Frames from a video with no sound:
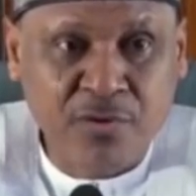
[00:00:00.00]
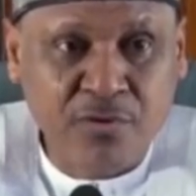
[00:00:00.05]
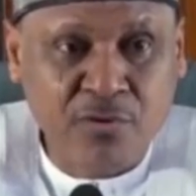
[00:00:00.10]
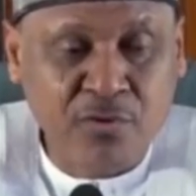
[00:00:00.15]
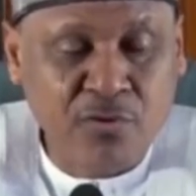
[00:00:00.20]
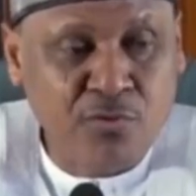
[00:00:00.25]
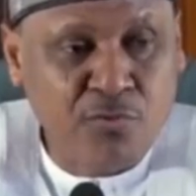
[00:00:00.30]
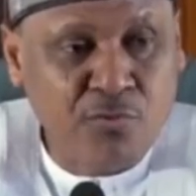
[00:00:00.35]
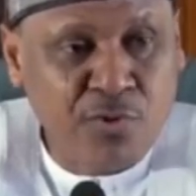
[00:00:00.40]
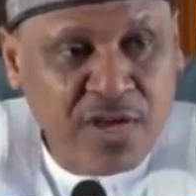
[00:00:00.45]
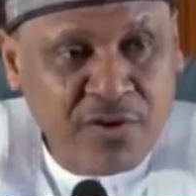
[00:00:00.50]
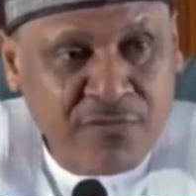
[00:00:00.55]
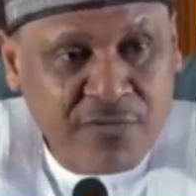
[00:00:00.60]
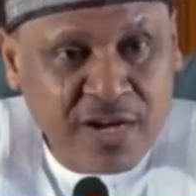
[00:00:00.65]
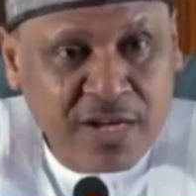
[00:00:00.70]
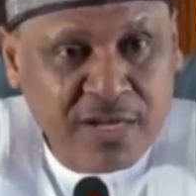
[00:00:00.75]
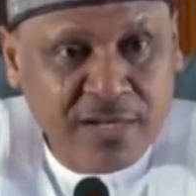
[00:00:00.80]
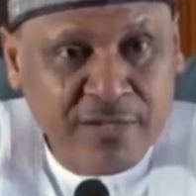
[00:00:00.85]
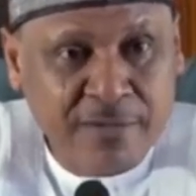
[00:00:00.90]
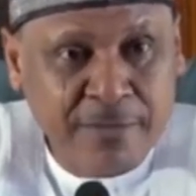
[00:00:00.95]
or
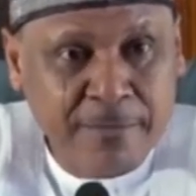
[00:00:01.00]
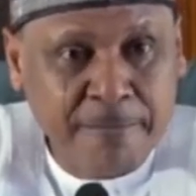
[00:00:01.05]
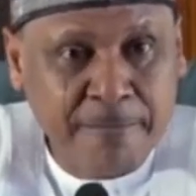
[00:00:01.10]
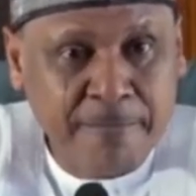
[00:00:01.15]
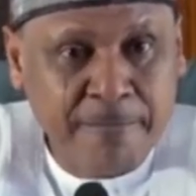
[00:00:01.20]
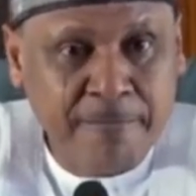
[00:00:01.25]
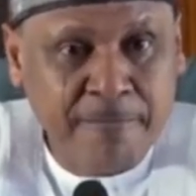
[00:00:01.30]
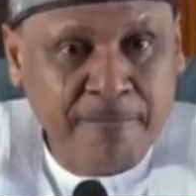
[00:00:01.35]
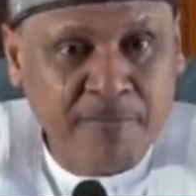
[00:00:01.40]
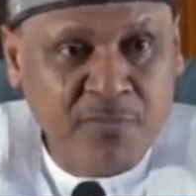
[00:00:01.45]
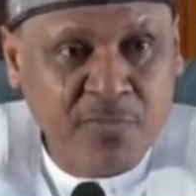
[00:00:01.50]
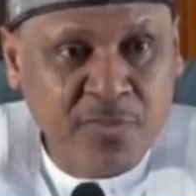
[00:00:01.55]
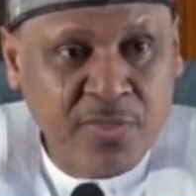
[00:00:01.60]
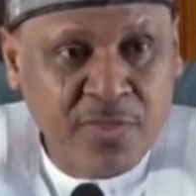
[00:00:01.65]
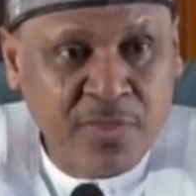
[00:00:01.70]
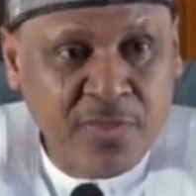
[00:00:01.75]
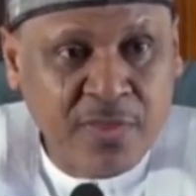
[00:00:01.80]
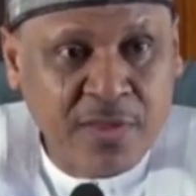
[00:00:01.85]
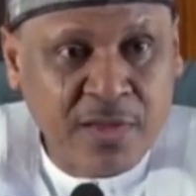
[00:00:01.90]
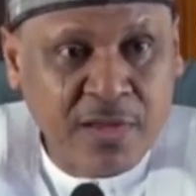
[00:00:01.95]
whoever
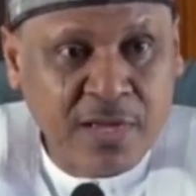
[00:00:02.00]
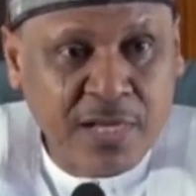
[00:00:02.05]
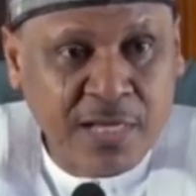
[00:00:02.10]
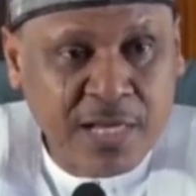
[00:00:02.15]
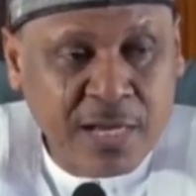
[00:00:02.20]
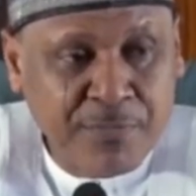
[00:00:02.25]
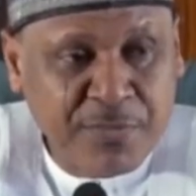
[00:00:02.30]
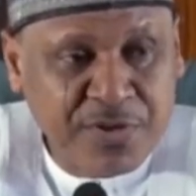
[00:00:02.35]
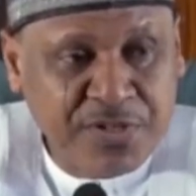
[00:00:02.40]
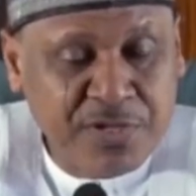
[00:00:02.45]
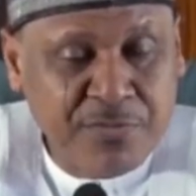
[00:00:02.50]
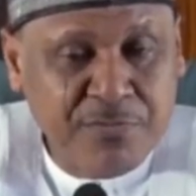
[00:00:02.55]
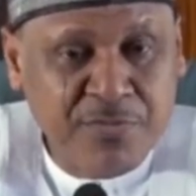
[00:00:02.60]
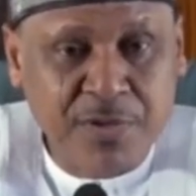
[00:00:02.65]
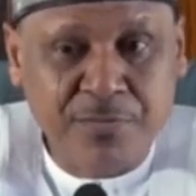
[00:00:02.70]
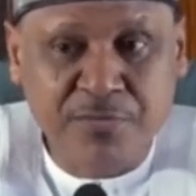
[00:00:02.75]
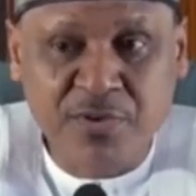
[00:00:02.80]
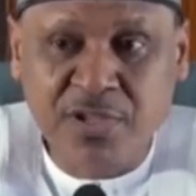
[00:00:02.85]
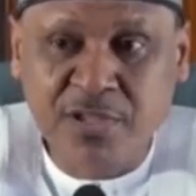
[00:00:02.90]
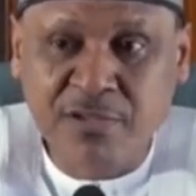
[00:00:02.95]
that person may
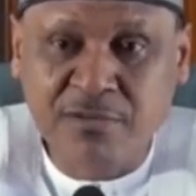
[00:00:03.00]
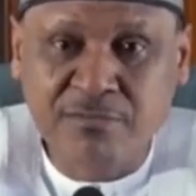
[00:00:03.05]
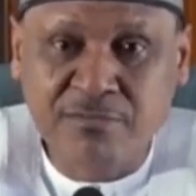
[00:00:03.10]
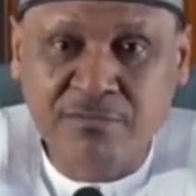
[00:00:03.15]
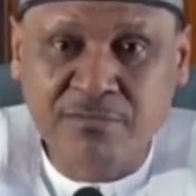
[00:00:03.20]
be,